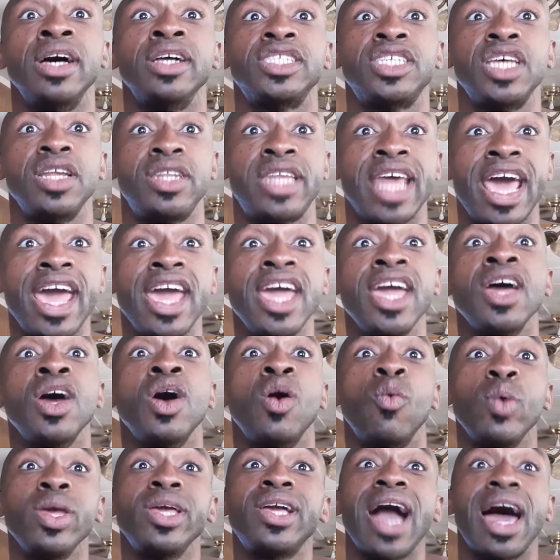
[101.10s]
Today,
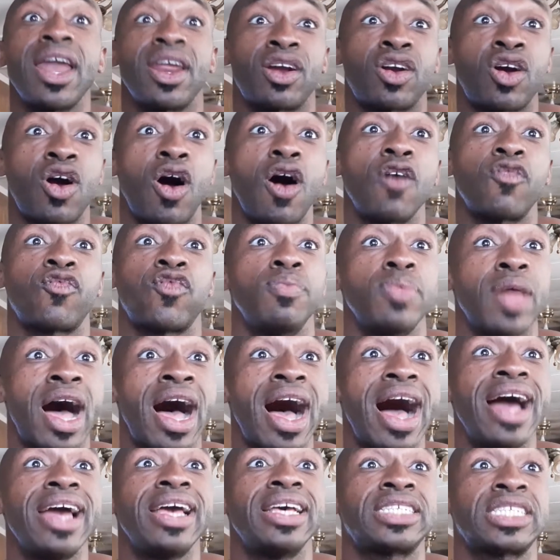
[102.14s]
we got a call from the
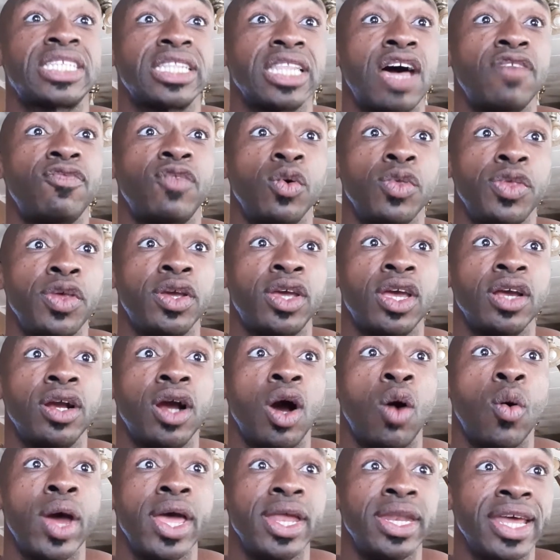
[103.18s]
highest level you can
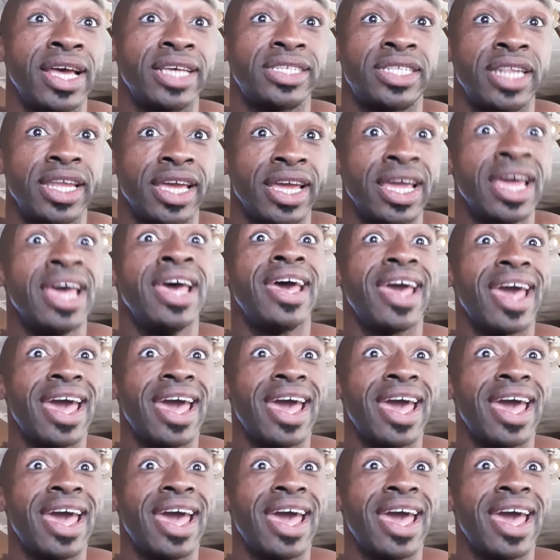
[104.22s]
go at Disney